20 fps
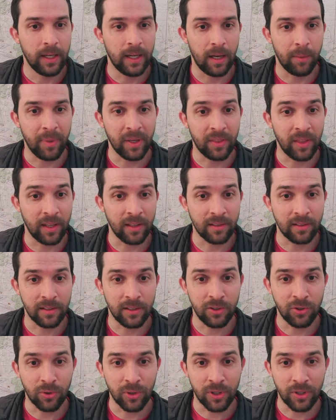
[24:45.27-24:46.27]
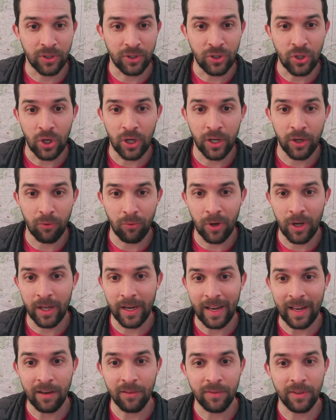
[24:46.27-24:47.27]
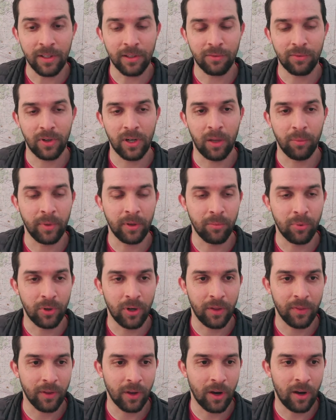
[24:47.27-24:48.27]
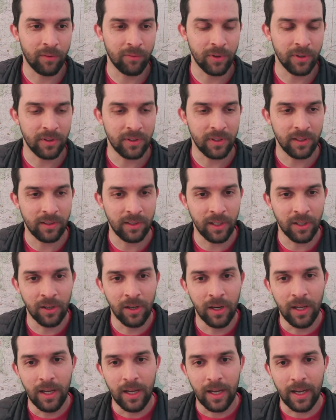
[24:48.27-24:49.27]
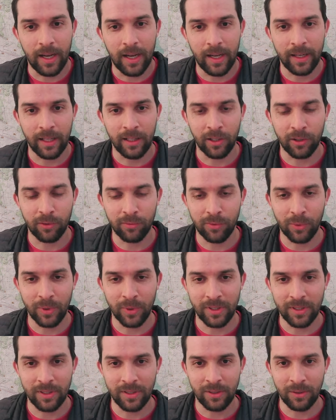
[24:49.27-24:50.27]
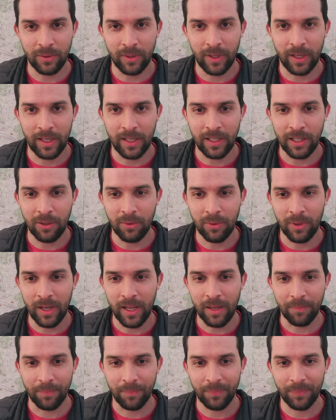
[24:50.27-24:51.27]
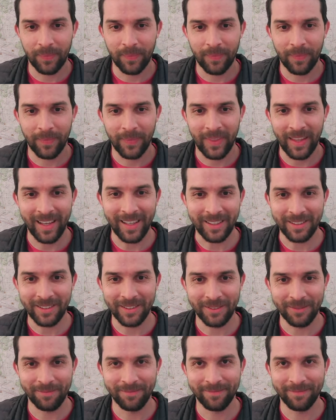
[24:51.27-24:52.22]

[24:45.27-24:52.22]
Big thanks to George, John, Rod, and Vince for helping put on the conference this year, and I look forward to any Q&A. Thanks.